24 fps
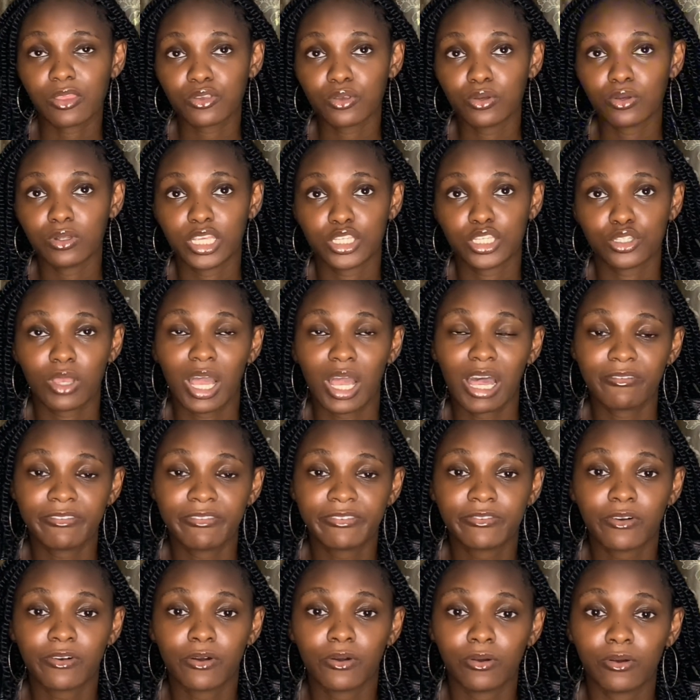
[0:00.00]
they should have
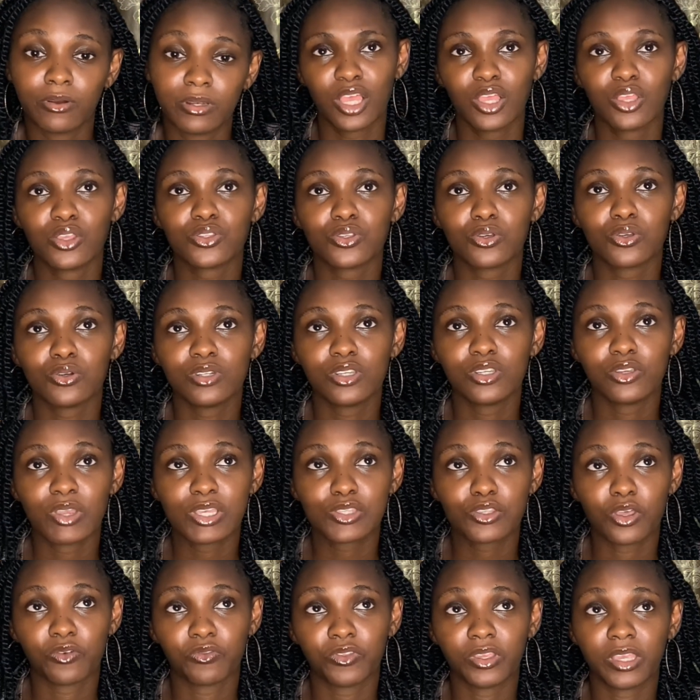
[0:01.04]
fun. So the rest
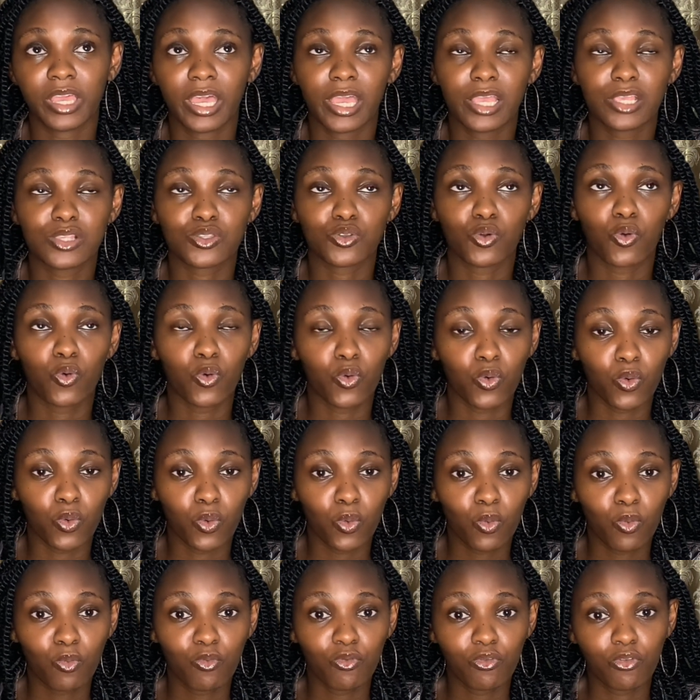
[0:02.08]
of the guys go
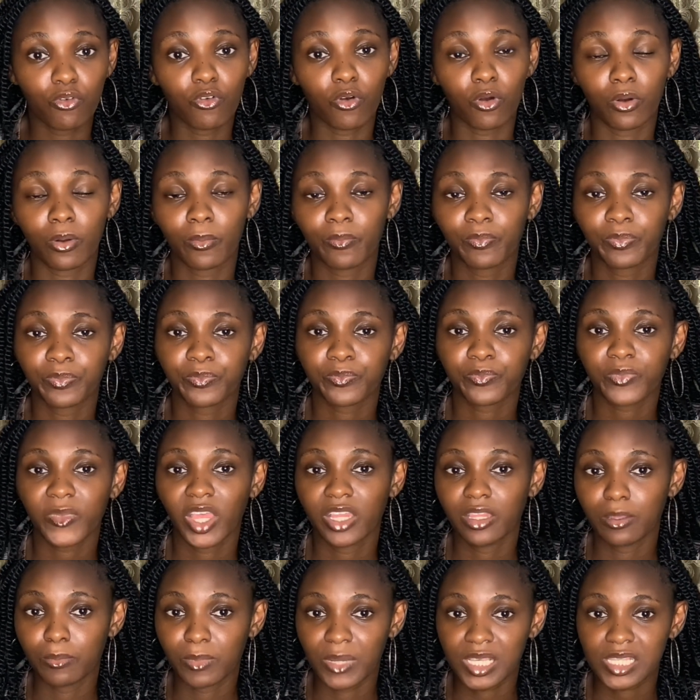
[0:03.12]
for
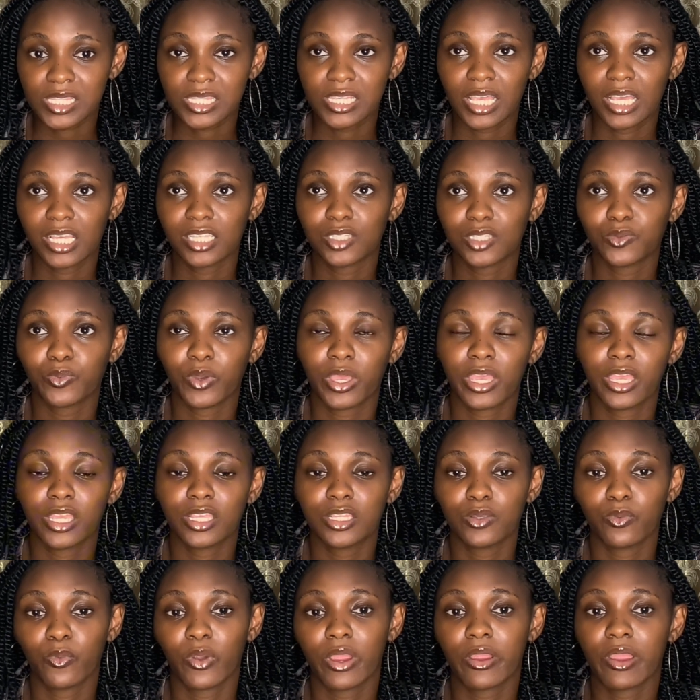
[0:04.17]
the massage,
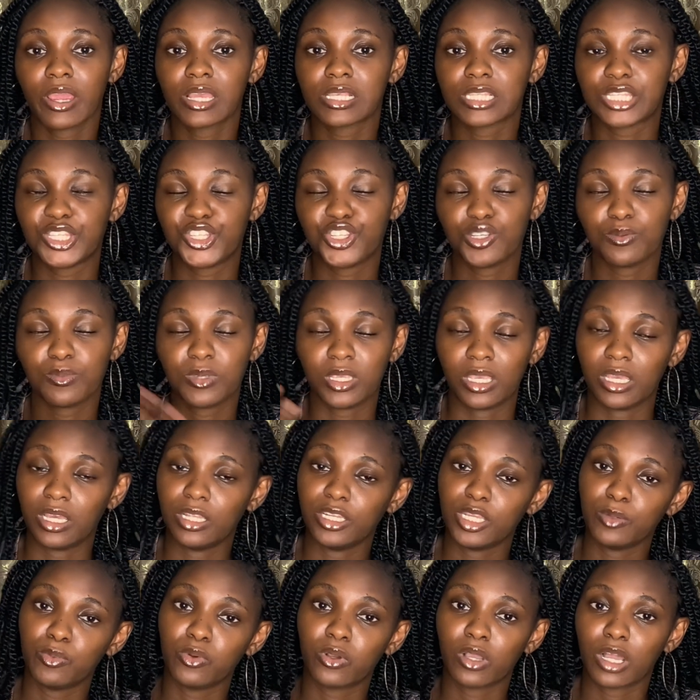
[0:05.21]
whereas Jimmie and
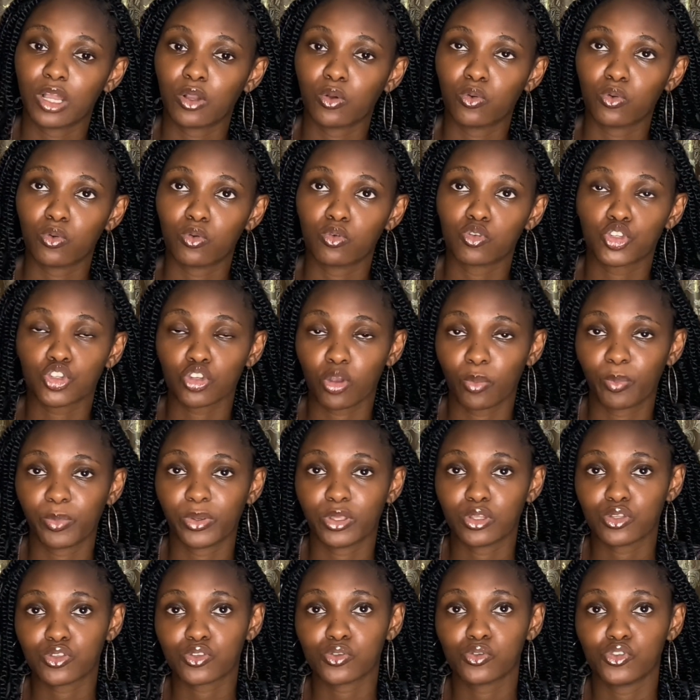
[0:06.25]
Ebuka go
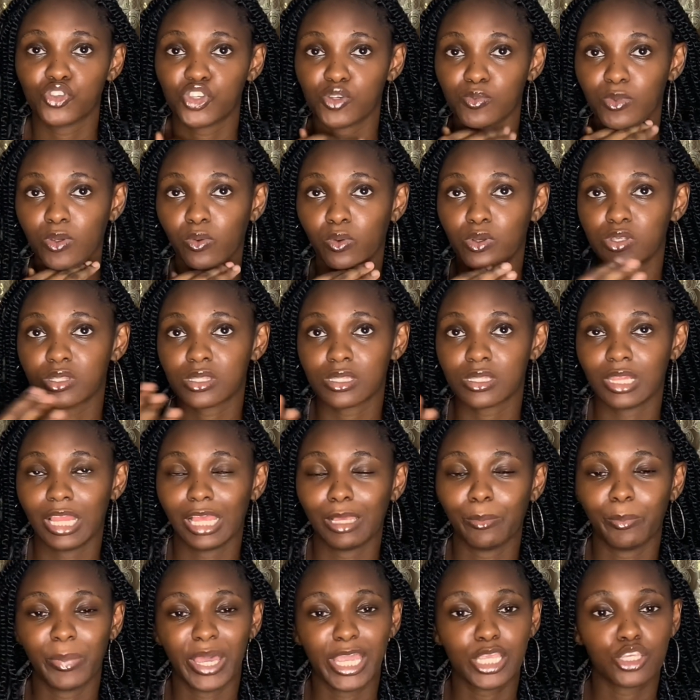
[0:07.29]
shopping. So Jimmie wants to
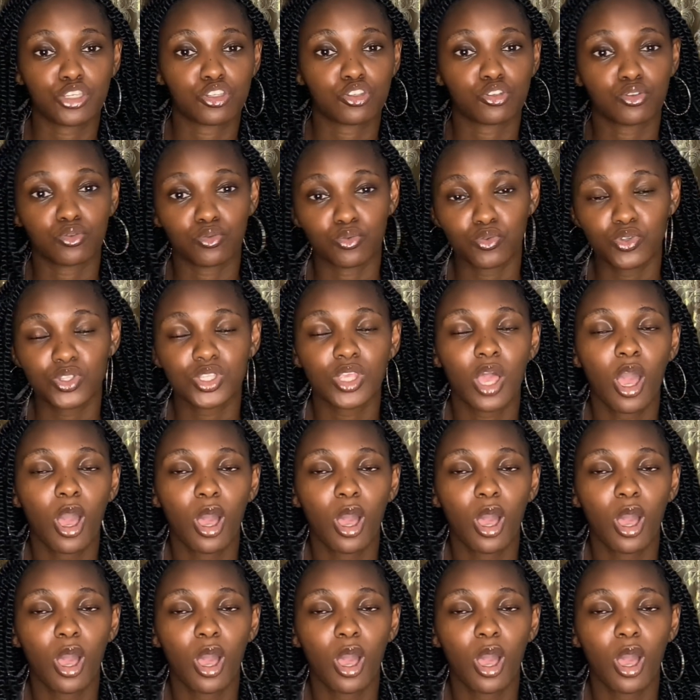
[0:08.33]
like buy shoes